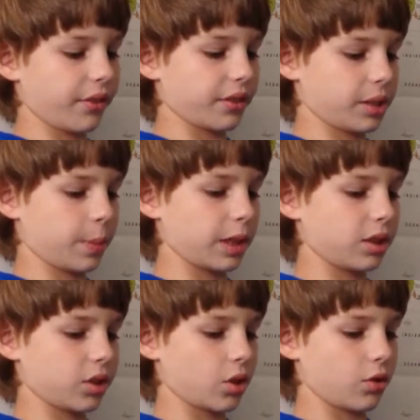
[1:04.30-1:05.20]
of the
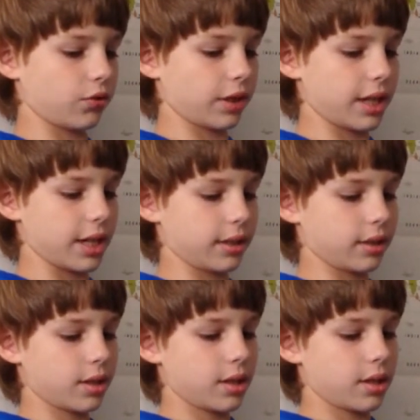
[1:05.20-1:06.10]
spices home for Aunt
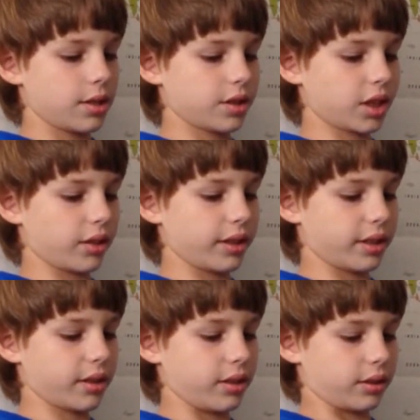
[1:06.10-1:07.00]
Charlie to
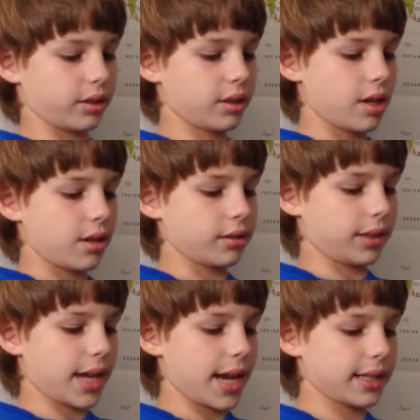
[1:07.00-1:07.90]
cook. The
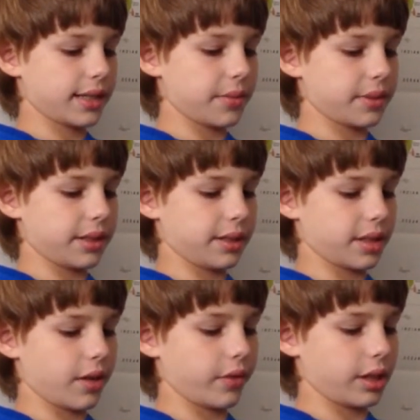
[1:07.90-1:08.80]
last thing we
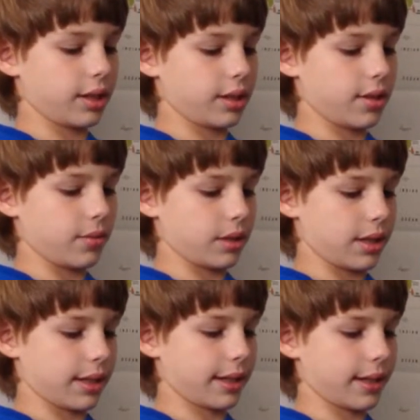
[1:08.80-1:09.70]
discovered in India was
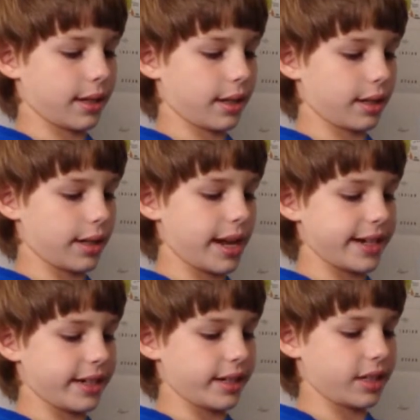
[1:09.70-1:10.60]
like
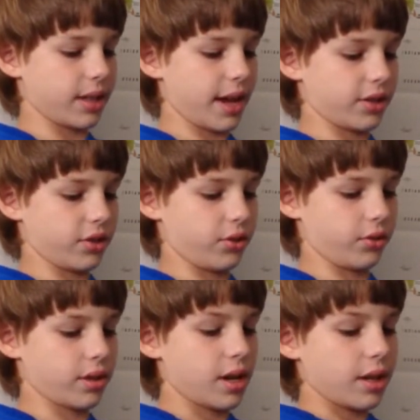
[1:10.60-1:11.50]
Ganesh
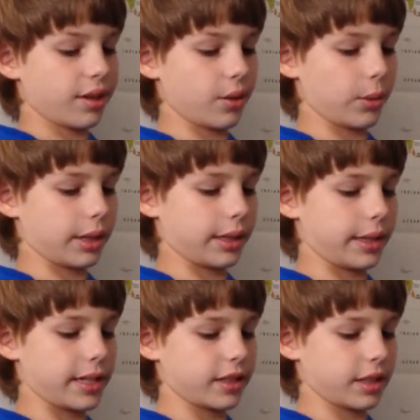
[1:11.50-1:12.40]
statues. There were
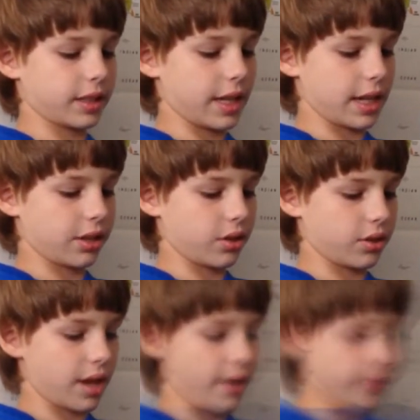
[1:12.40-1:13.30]
Ganesh
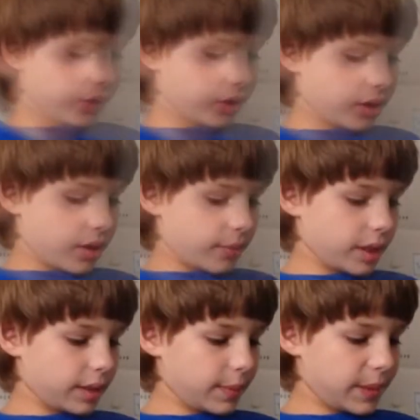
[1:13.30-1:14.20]
statues. However, oh,
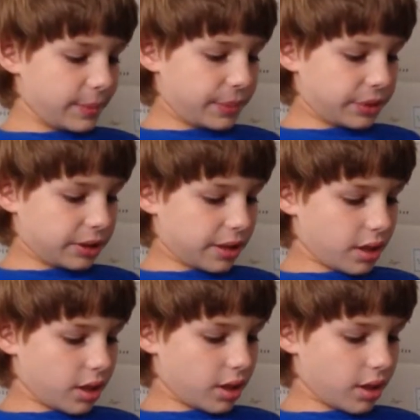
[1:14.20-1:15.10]
many people
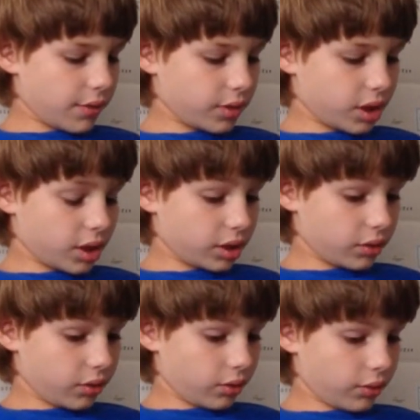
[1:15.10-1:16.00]
of the
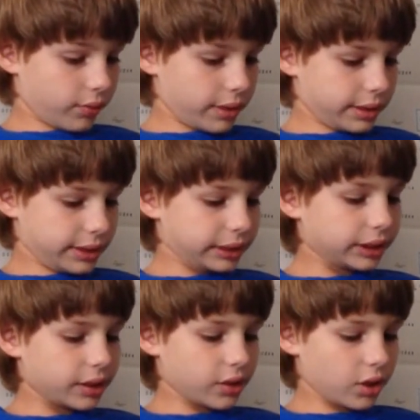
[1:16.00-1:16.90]
other
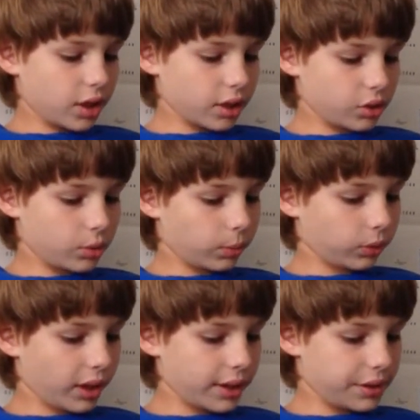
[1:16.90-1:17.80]
religions also
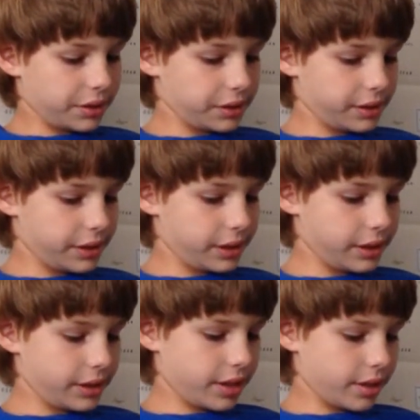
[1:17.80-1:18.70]
pray to
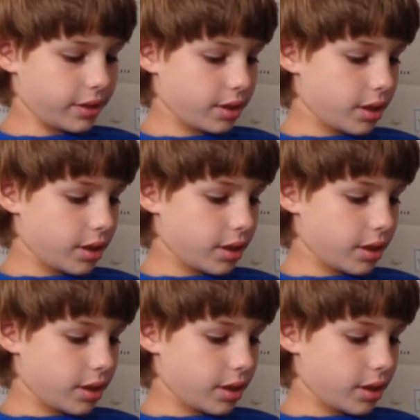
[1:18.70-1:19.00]
Ganesha.